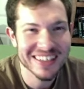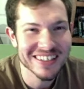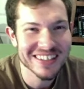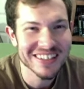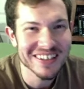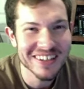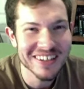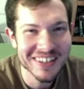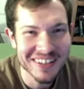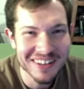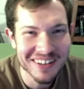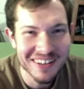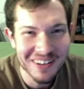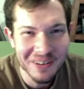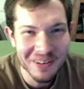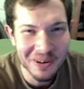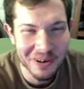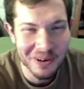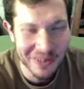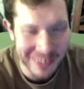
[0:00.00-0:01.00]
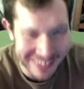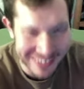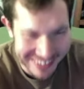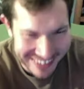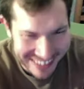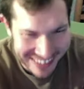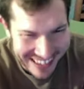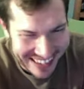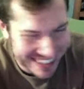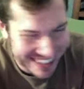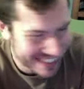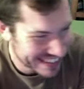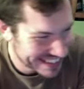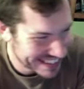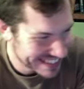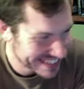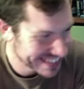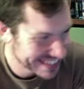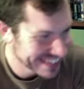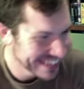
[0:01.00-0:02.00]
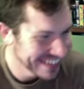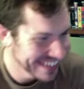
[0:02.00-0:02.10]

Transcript: good Lord, that is,